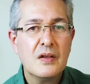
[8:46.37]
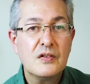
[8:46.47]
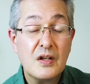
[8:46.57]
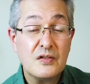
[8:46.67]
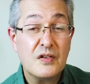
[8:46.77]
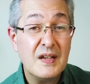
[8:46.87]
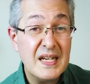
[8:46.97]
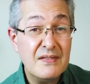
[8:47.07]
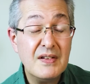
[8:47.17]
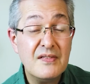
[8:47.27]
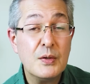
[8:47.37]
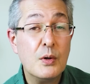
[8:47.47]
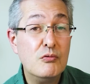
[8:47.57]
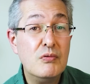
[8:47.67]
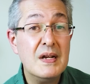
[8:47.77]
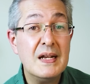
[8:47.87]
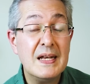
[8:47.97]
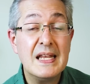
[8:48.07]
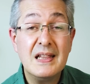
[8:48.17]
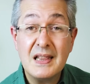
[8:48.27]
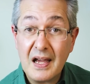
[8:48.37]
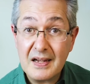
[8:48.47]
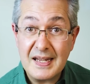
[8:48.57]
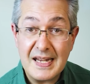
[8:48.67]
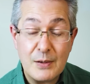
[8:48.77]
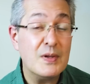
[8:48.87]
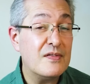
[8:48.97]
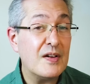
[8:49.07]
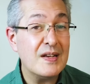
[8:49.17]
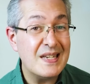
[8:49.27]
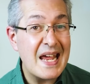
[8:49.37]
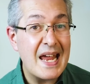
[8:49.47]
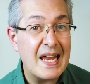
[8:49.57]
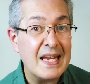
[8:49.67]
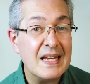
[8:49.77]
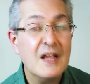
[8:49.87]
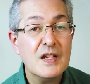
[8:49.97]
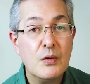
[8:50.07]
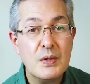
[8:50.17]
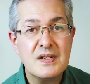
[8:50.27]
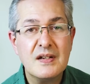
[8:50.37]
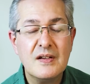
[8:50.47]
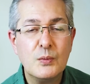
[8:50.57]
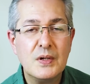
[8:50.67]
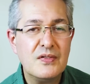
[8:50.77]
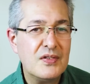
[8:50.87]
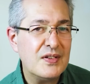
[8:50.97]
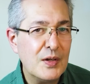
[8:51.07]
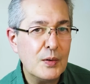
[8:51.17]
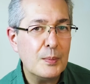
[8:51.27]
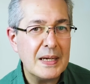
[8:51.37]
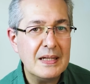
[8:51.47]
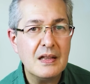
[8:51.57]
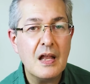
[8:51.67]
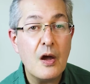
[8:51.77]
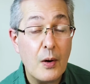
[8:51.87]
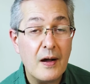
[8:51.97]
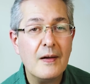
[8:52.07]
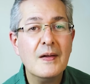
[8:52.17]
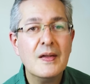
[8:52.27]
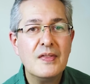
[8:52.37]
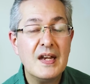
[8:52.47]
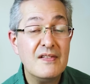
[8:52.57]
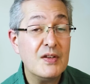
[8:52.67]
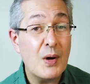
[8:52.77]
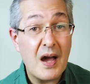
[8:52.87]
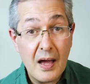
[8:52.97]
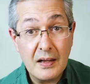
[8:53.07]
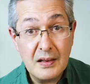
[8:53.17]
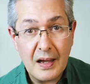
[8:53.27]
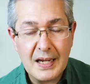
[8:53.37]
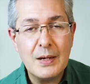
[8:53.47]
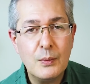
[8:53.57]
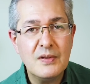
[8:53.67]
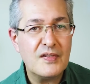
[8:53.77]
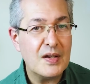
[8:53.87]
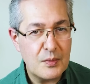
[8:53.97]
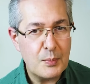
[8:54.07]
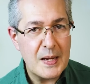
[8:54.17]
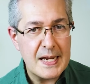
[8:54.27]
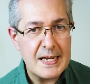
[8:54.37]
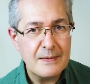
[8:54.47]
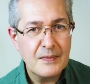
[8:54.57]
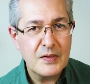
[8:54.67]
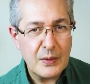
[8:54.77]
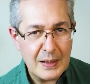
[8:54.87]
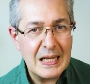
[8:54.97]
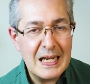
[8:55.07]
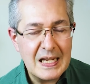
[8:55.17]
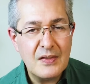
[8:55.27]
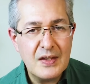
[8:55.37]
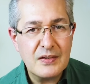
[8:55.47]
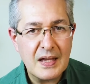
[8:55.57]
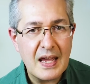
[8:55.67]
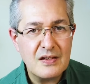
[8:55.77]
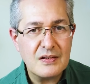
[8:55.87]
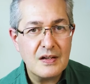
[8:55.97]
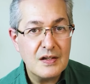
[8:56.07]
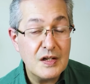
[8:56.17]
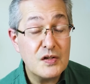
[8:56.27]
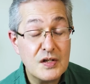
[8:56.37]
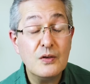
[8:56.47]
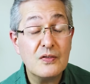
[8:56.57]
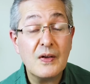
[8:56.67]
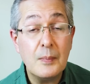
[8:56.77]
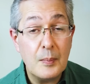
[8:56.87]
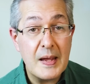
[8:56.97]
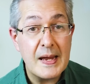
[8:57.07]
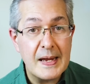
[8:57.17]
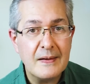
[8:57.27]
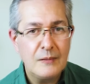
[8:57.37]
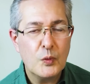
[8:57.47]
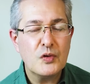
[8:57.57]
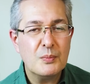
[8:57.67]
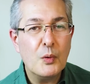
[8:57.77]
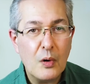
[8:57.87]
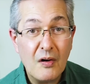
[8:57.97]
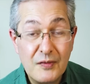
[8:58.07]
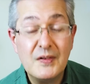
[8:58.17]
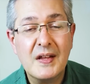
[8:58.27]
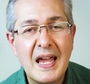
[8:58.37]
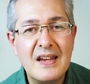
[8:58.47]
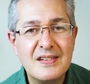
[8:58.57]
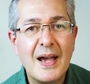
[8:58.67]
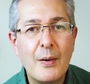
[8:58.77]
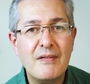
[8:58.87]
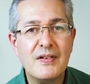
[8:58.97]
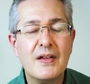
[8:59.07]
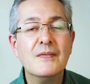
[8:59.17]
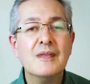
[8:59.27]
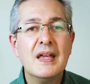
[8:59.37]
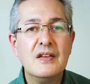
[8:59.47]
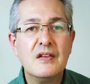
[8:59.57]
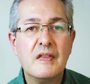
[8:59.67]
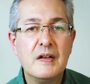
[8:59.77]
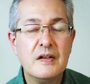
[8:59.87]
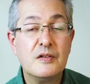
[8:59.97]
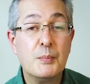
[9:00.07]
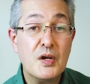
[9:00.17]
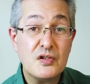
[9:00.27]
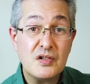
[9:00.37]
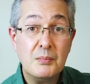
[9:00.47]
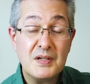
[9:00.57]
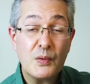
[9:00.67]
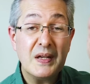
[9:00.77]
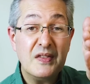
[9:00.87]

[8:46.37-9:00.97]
such that even if you were really lucky with Fund A, your return would have still been lower than if you were unlucky with Fund B. So clearly in this case, you choose Fund B. What's more often the case, however, is that the dispersion between